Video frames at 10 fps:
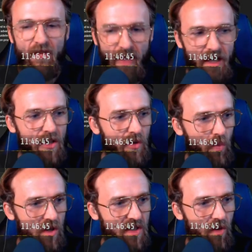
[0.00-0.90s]
Thank you.
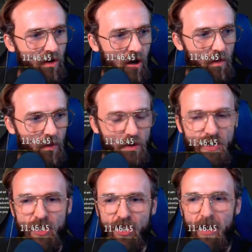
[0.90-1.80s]
What's going on,
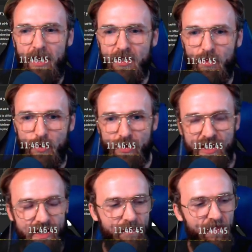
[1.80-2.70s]
Brucey? Shout out to
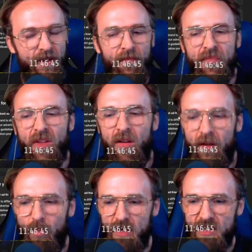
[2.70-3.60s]
Brucey.
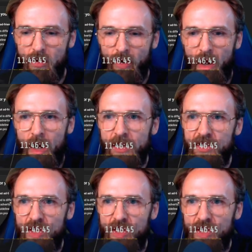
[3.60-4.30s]
What's going on?